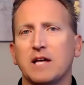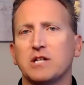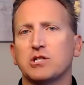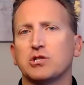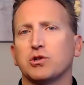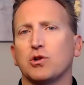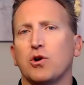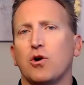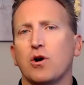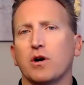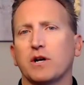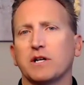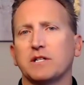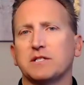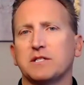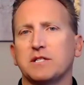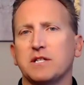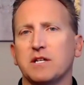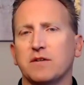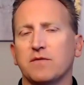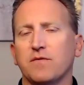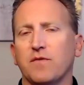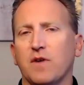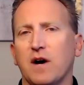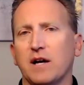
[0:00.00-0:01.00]
as long as
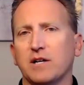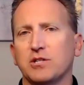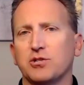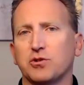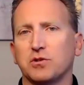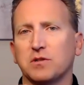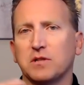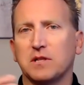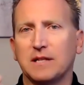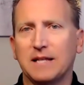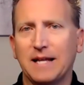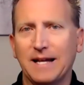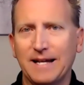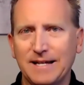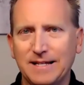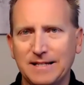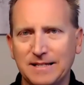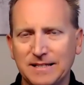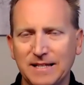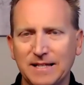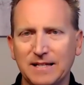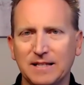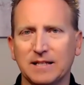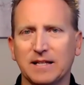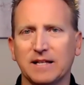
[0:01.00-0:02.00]
the advisor
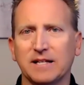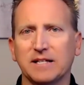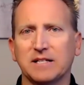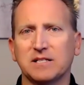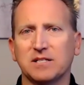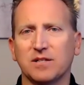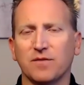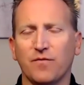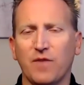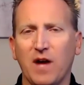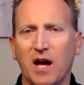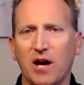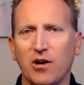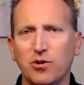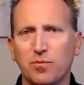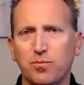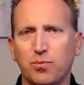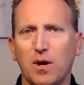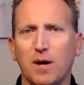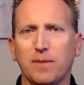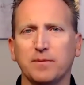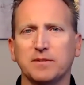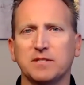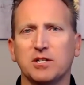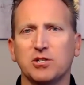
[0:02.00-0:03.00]
likes it, likes the value
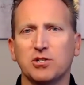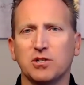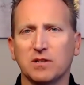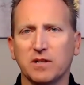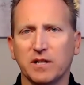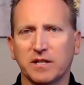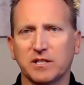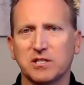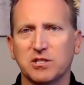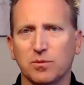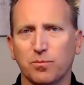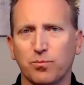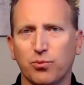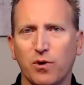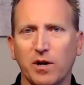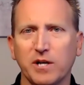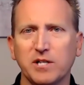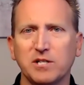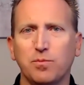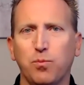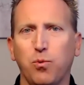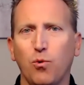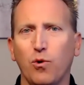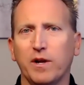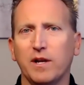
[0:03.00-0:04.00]
proposition, likes the
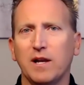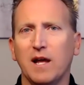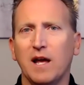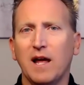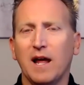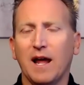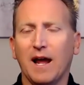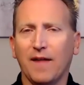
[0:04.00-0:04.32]
price point,